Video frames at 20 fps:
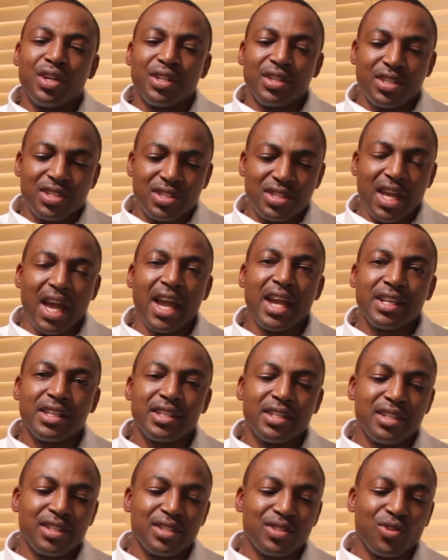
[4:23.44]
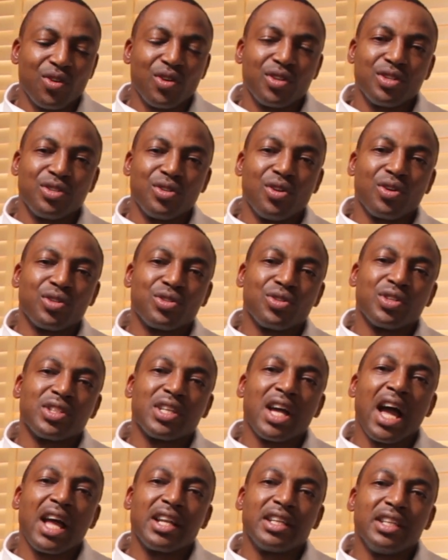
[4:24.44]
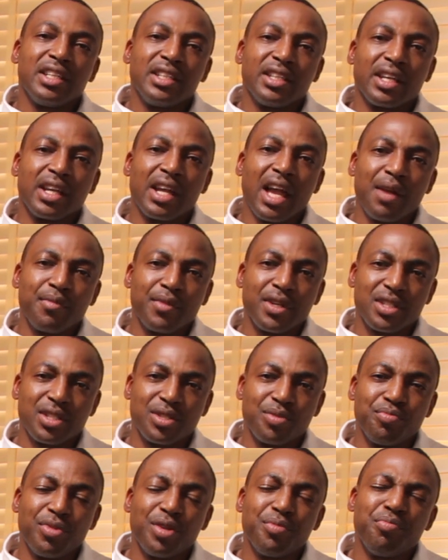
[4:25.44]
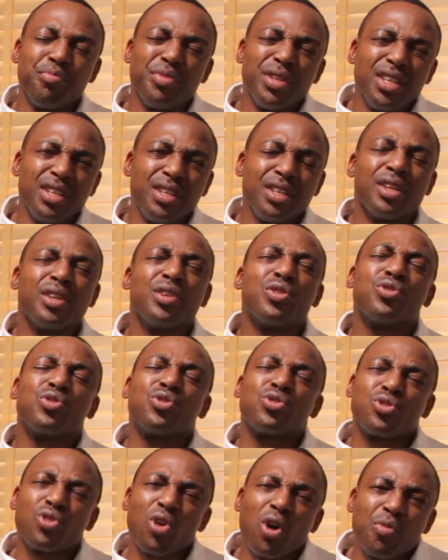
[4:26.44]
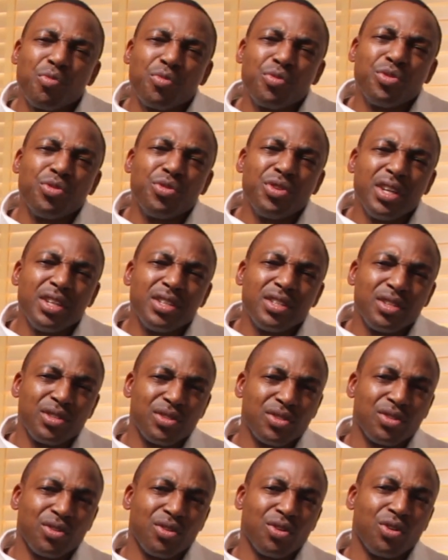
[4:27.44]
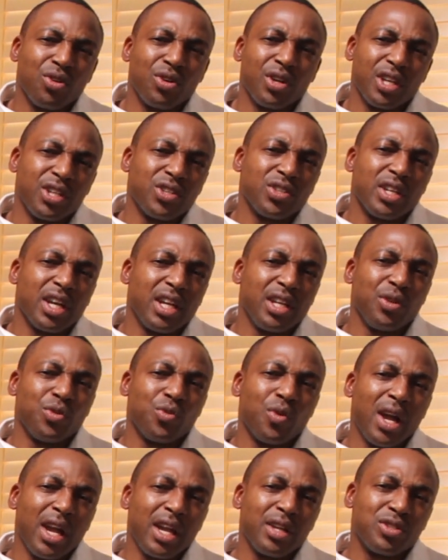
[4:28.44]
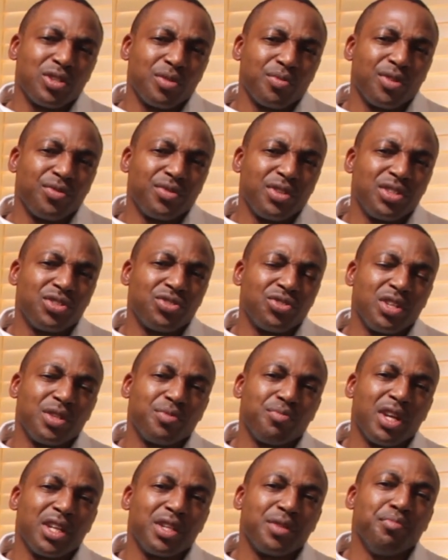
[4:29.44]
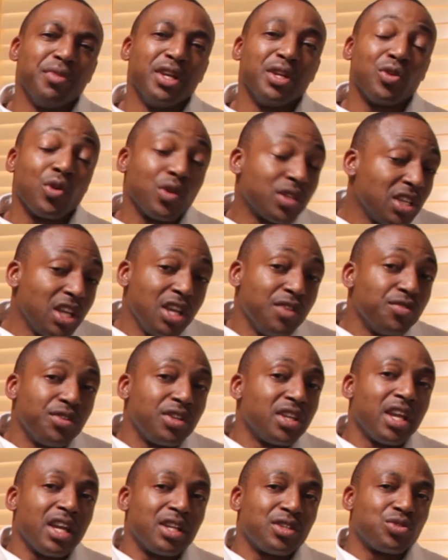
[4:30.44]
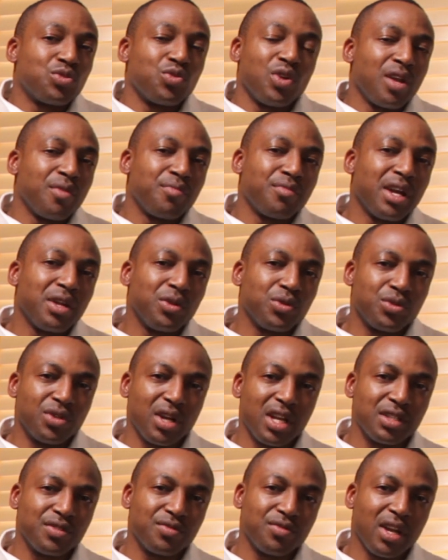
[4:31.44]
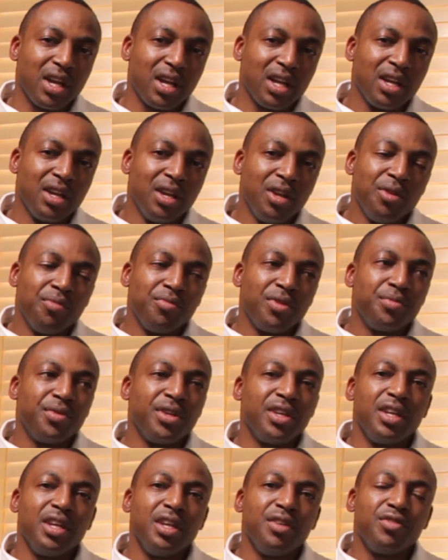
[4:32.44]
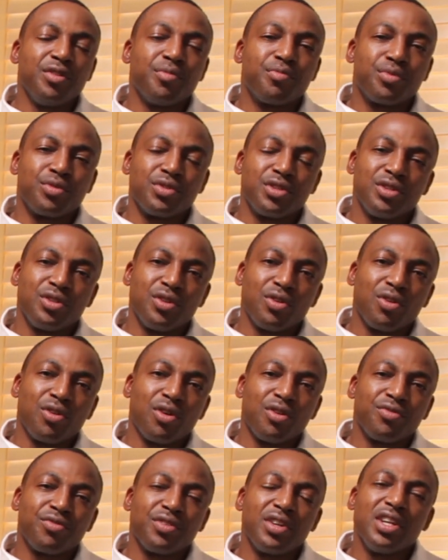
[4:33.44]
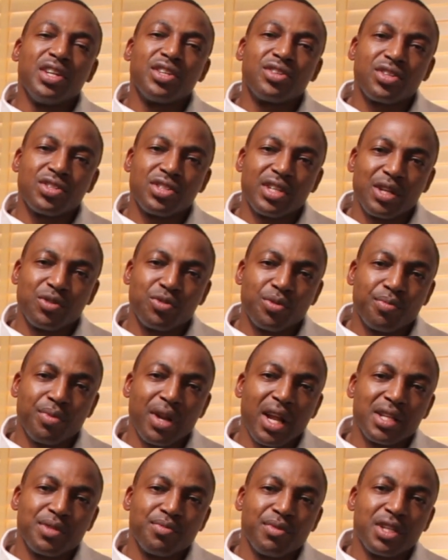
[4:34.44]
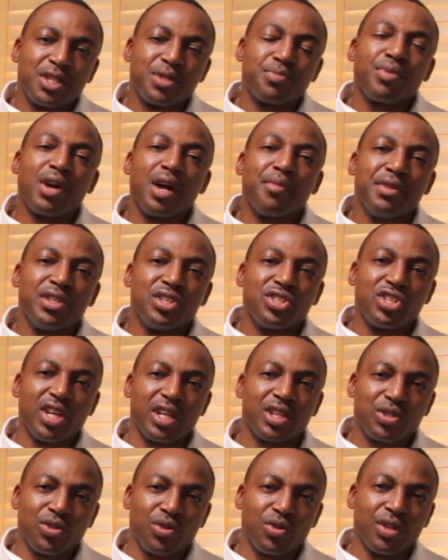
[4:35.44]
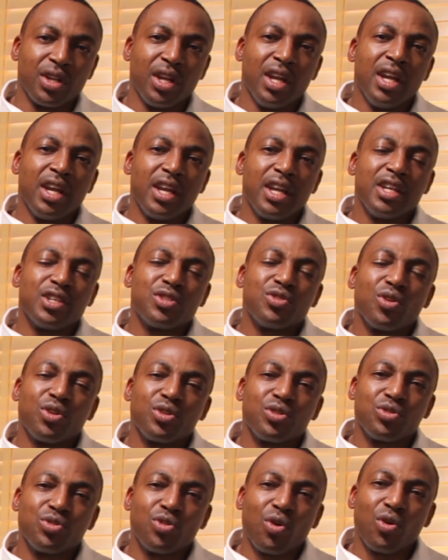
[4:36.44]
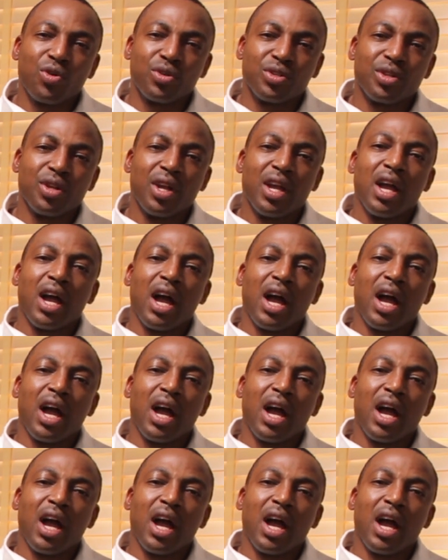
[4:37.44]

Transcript: the scientists or the doctors handling the damage may be some reasons occasionally why some of this treatment may not even get to embryo transfer. Maybe if the procedure of intracytoplasmic sperm injection is not done